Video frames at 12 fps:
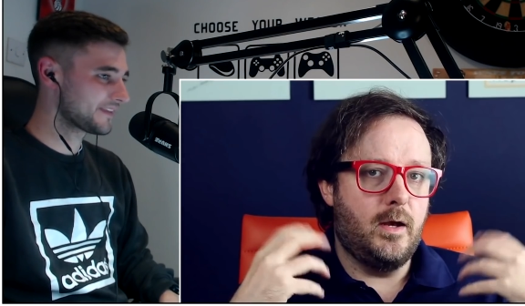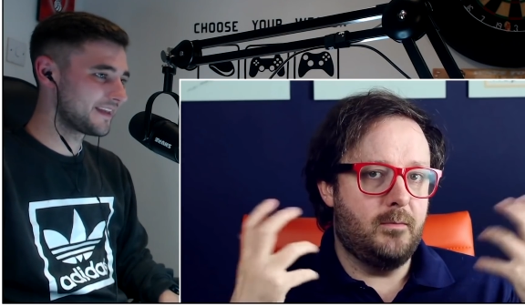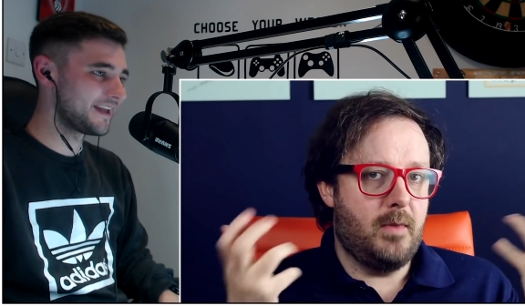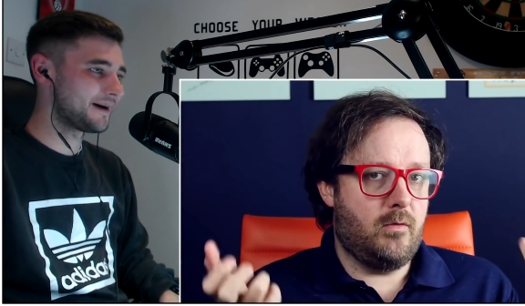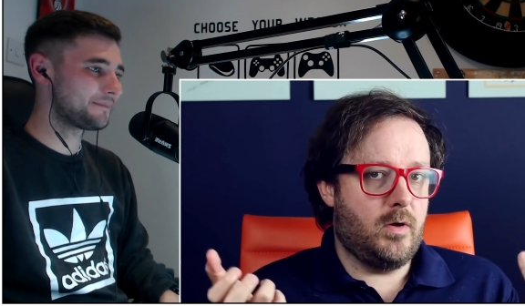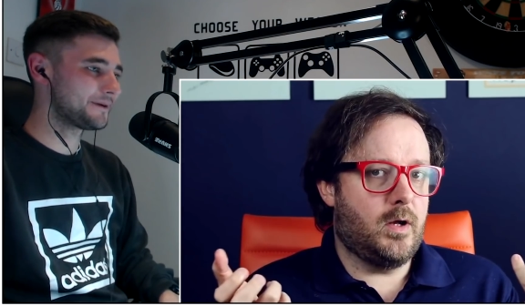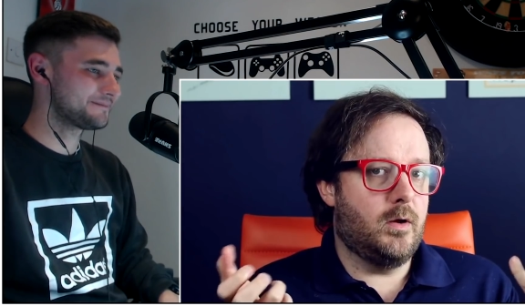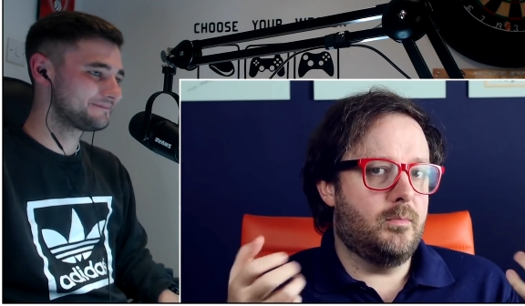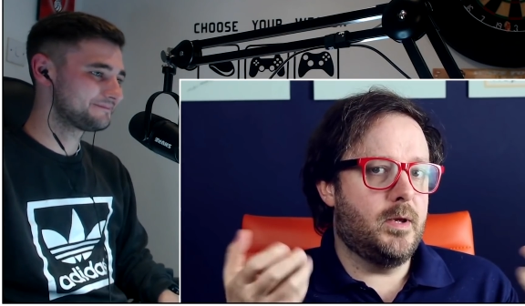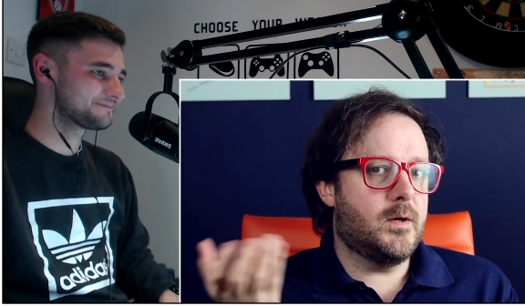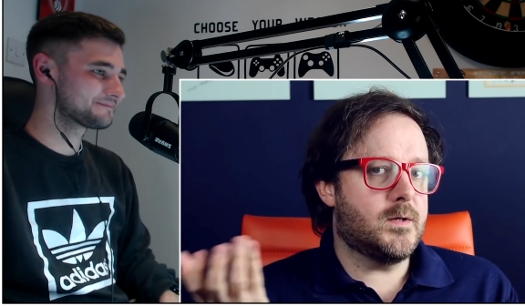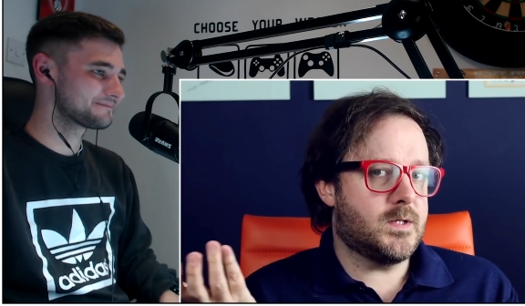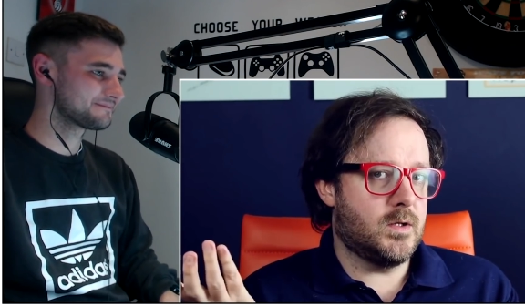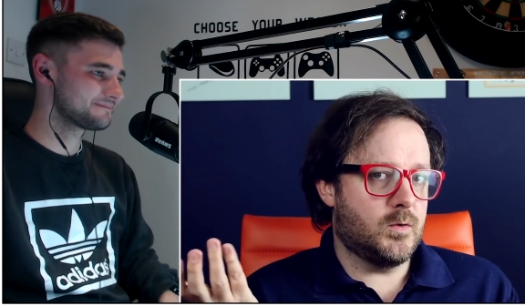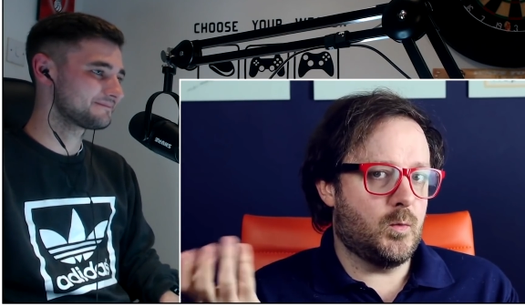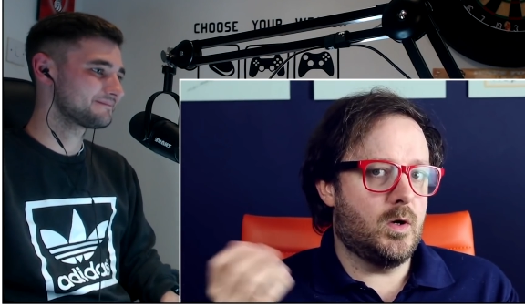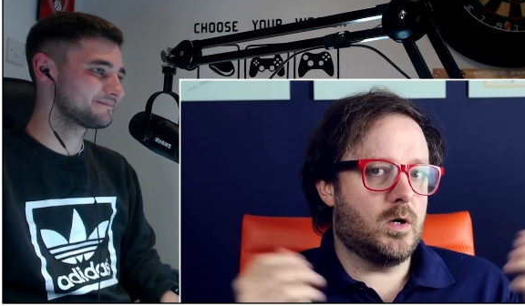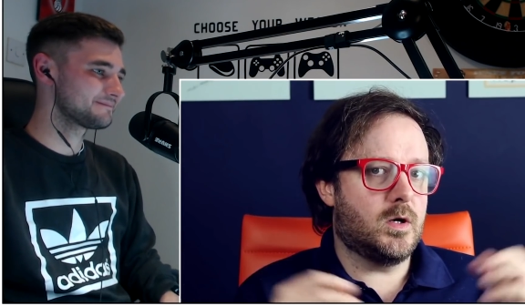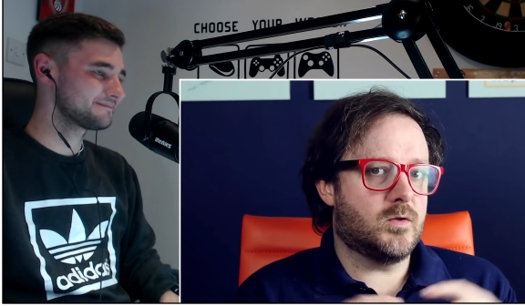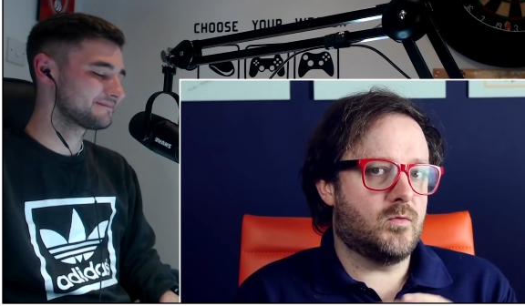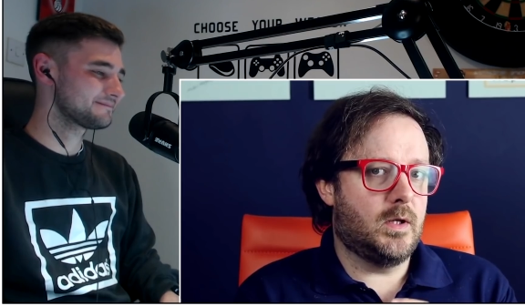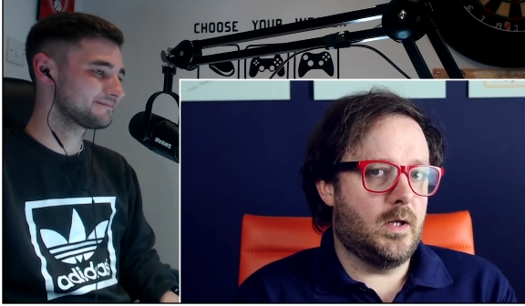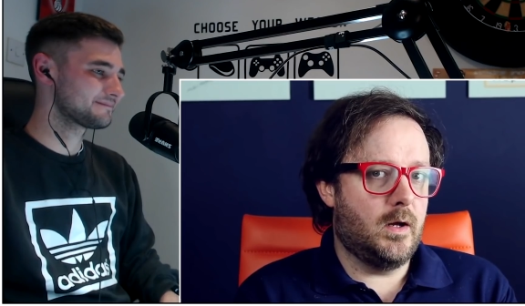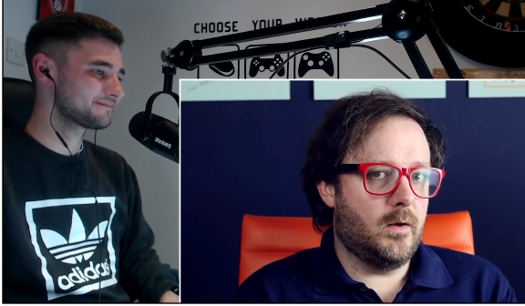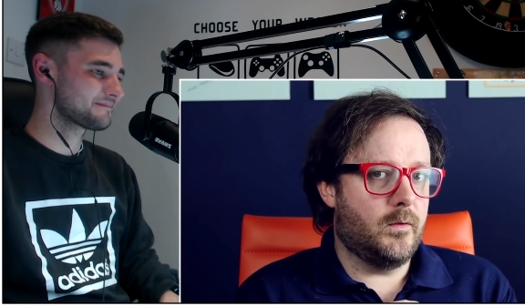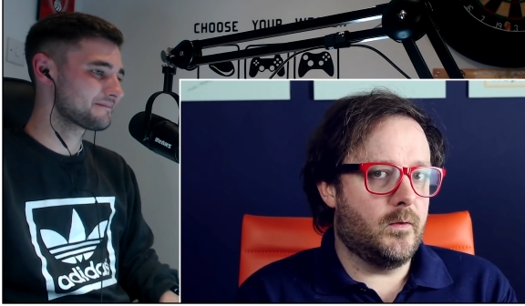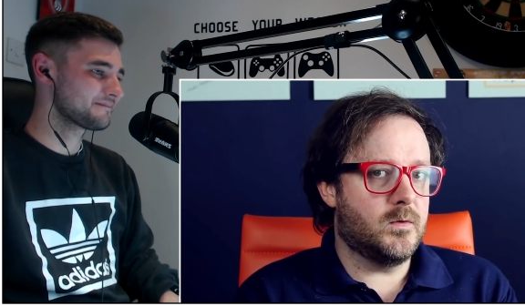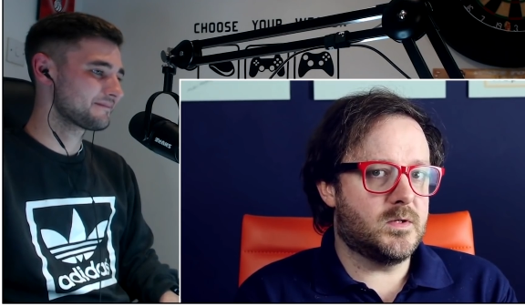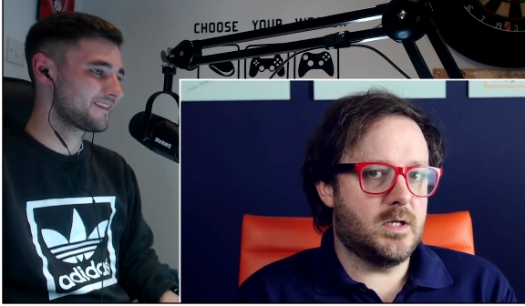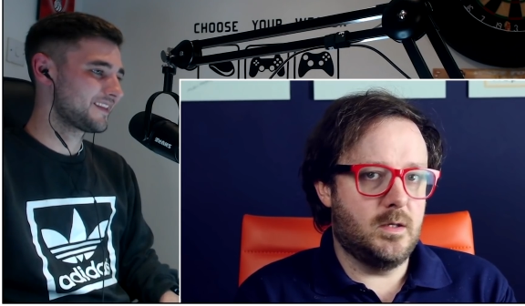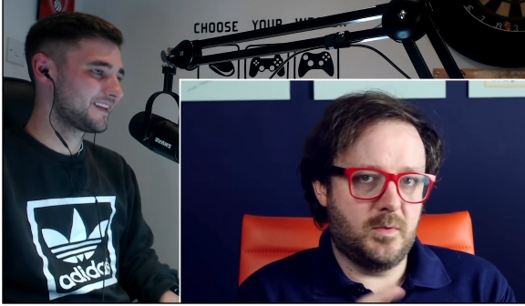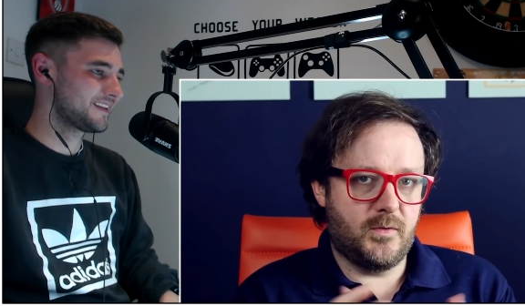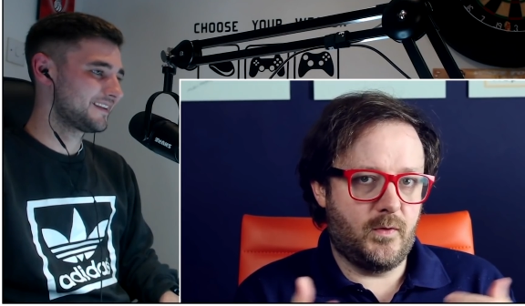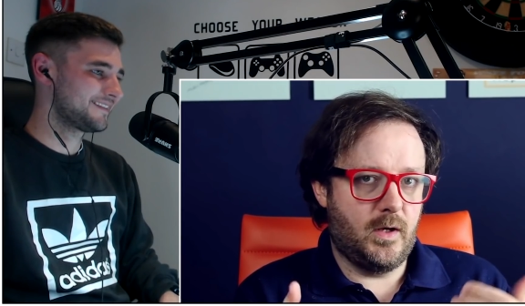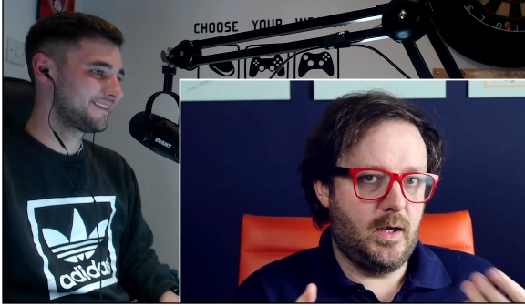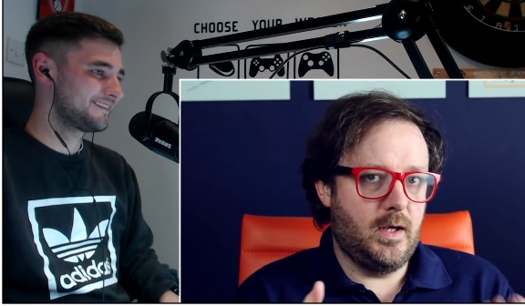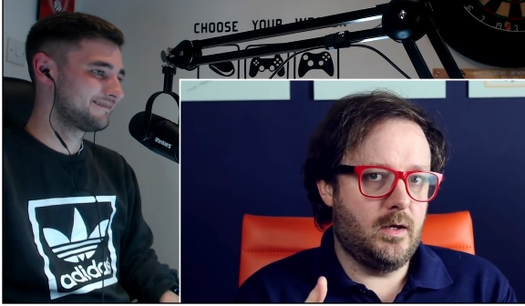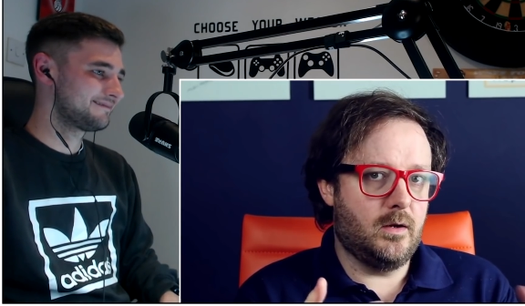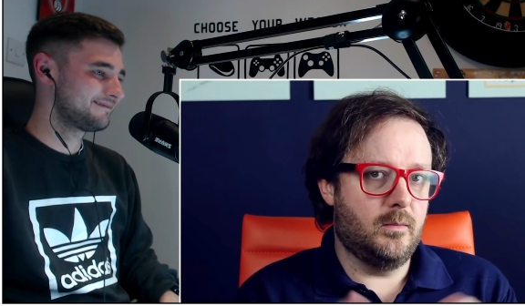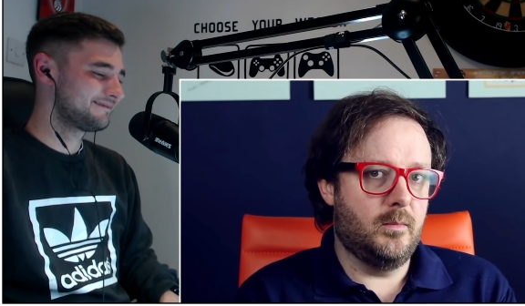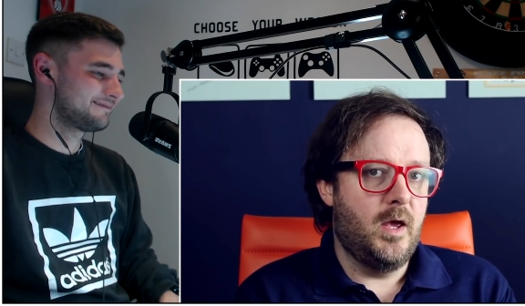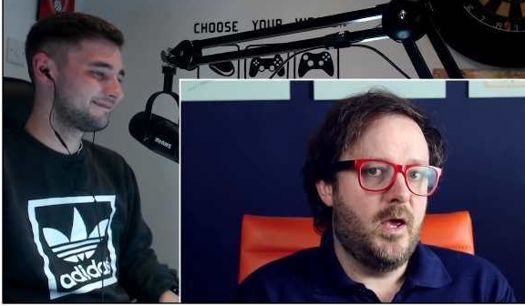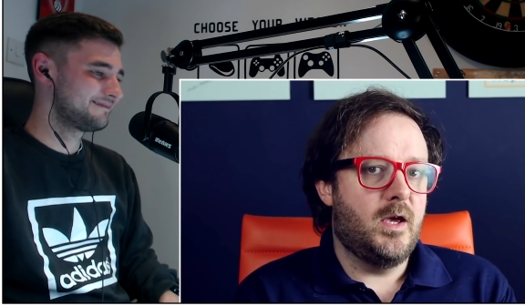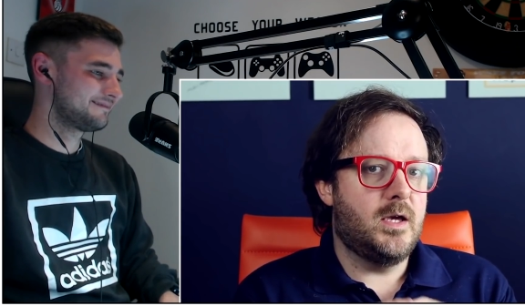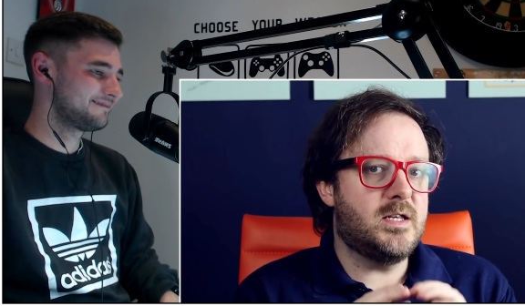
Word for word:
Speaker 1: In yep. America, because those workers rely on those tips for income,